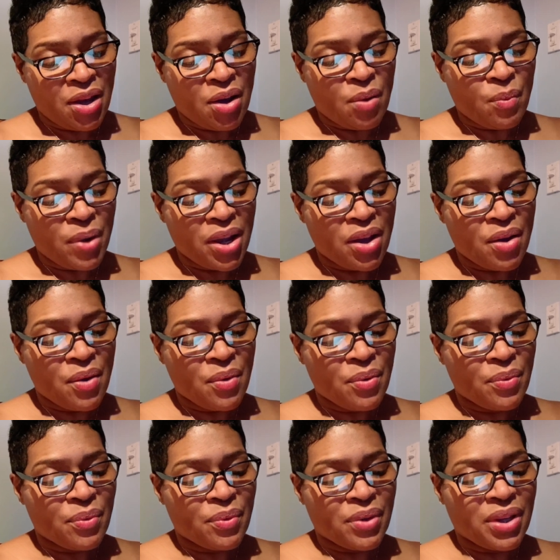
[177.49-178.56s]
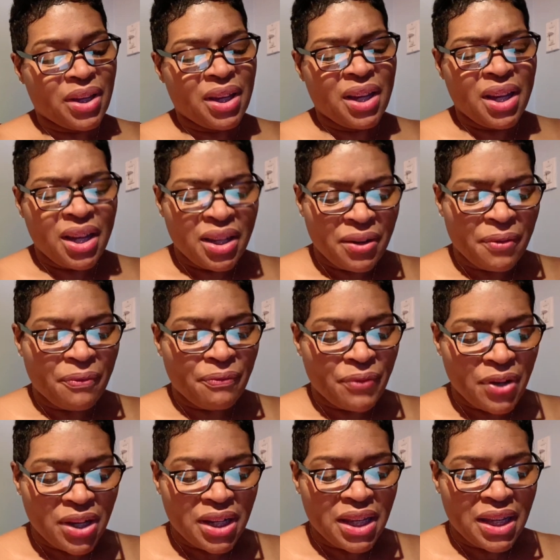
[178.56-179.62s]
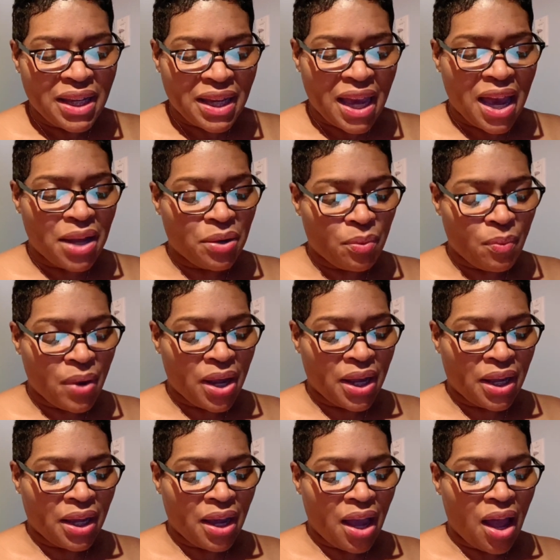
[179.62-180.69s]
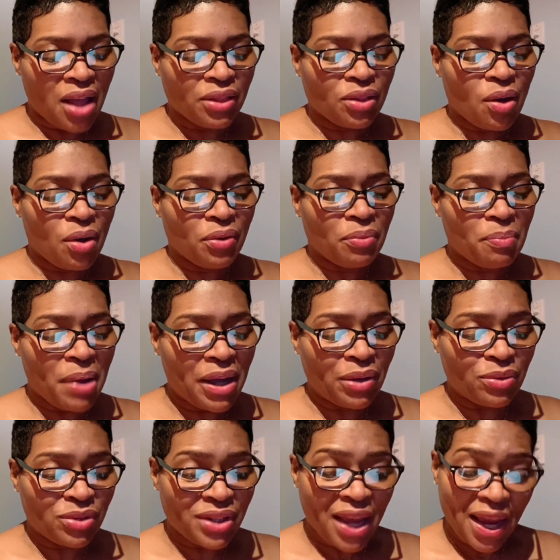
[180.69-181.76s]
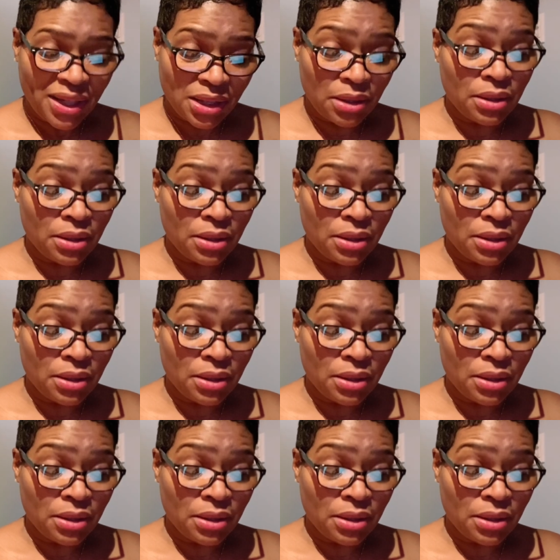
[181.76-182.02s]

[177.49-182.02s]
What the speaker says: Well, in a funny kind of way, I thought of Michael Jackson the